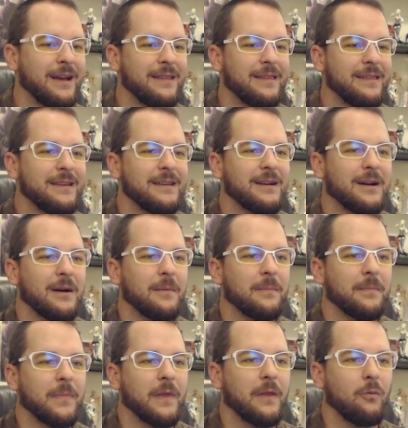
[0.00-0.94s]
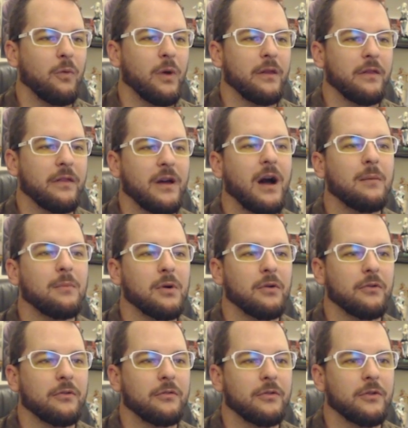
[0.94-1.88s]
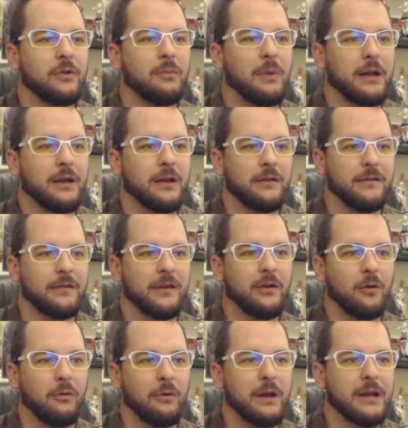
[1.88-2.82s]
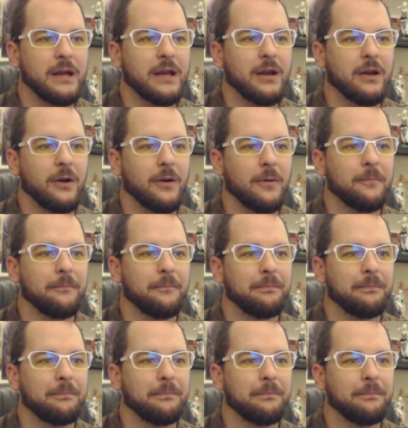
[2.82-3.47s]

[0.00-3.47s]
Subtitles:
The one of the combos you might see already here